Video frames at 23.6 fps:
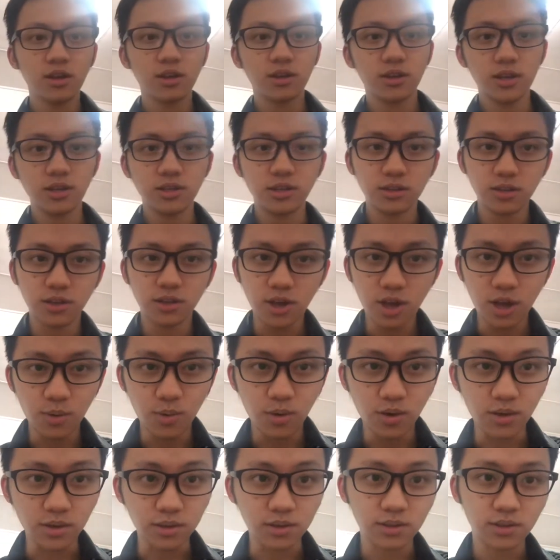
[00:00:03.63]
This is
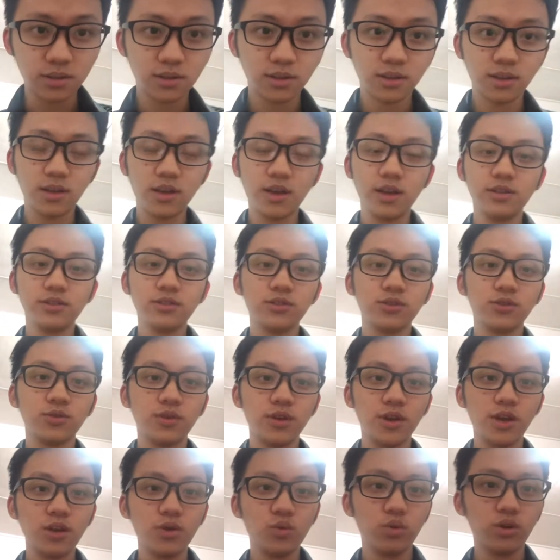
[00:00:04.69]
Gawai, and
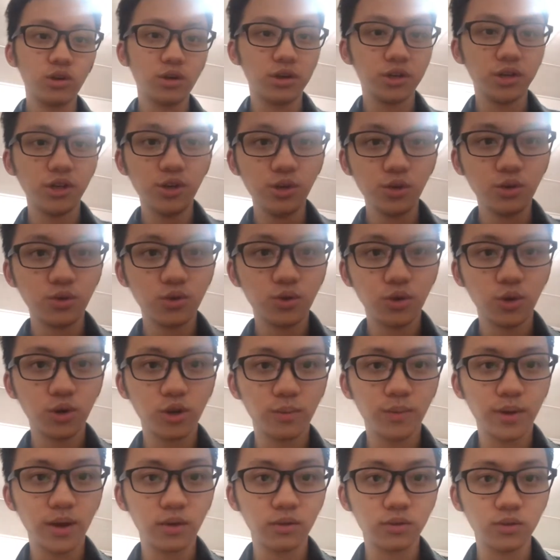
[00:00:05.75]
today we are here
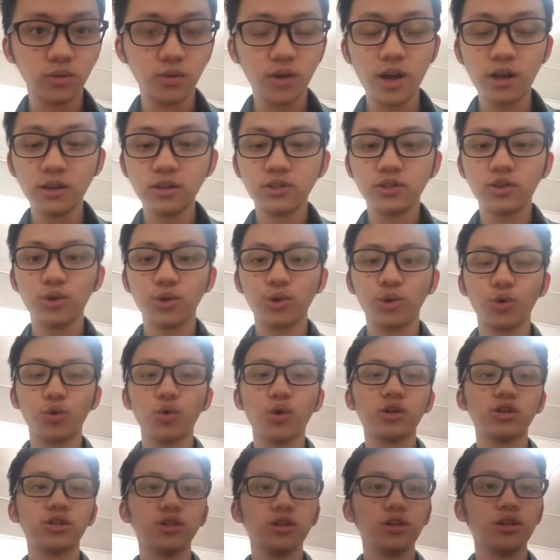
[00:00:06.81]
to answer the
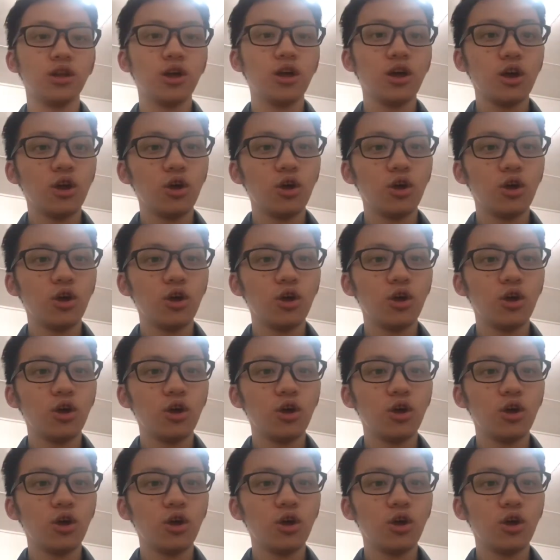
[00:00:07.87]
question,